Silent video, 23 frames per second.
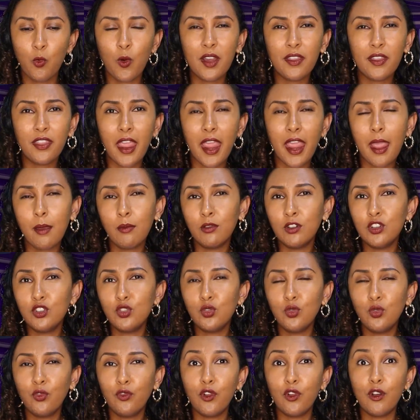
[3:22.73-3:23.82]
were they able
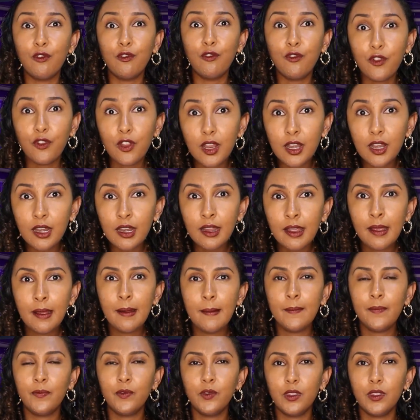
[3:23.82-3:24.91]
to fulfill
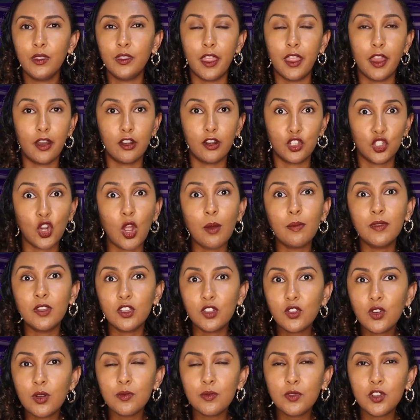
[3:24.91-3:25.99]
their job
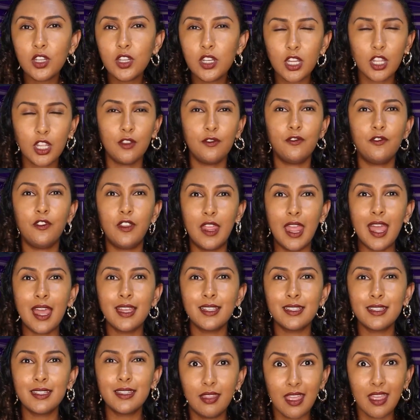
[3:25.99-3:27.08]
description if
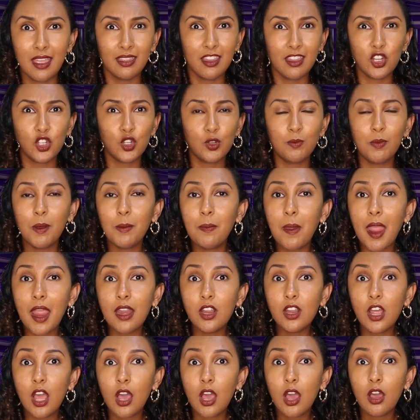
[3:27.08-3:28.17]
yes then they should be
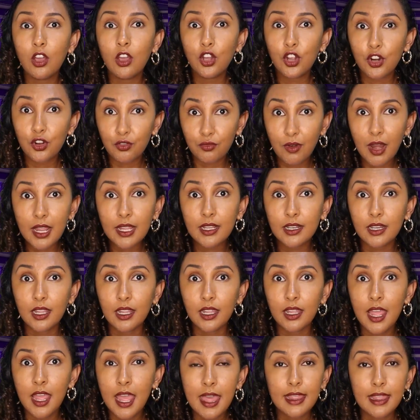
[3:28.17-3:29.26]
paid
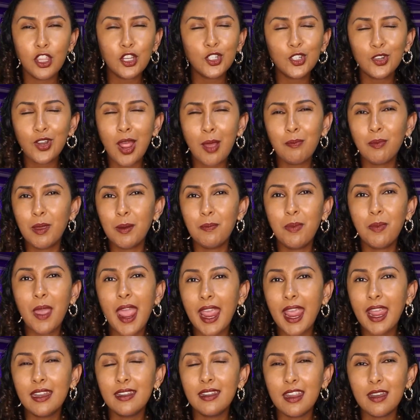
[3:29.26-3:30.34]
correctly. They should not be
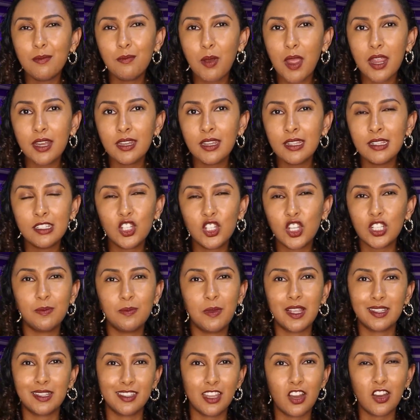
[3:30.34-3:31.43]
paid in pennies just
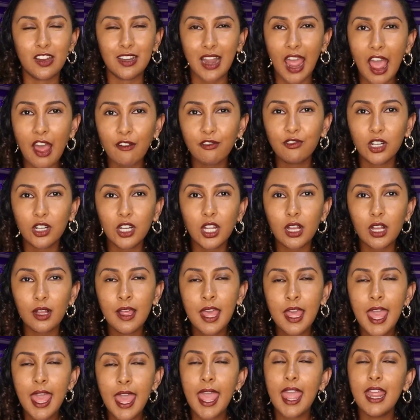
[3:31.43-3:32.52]
because they're in Africa.
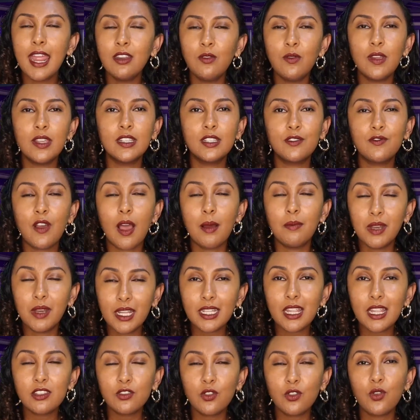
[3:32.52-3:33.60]
Anyways, fam, let
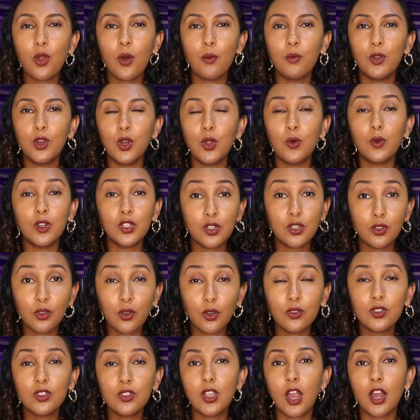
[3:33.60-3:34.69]
us know down below what your
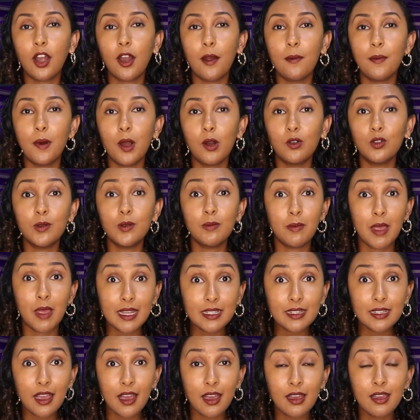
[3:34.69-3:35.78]
thoughts are about
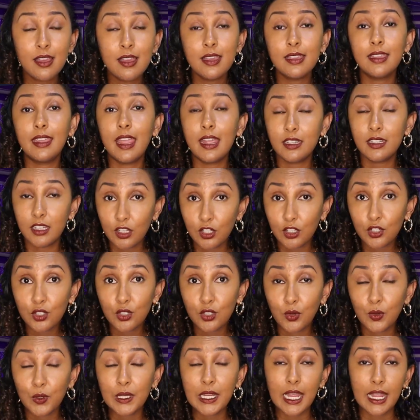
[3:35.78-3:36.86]
Meta getting
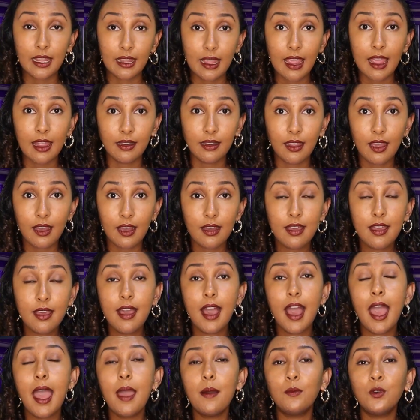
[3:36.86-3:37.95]
sued in Kenya.
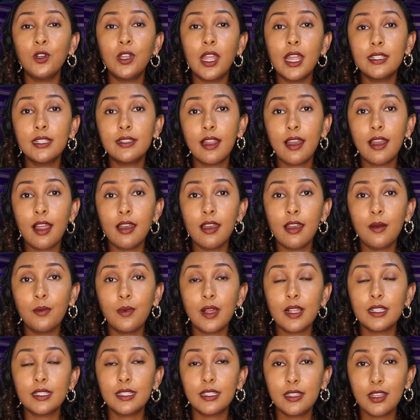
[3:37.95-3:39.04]
I am Wongel Zelalem.
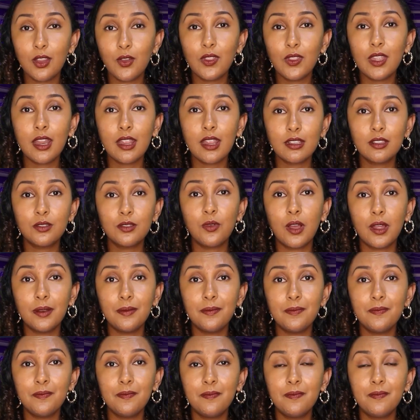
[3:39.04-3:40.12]
I'll see you on the next one.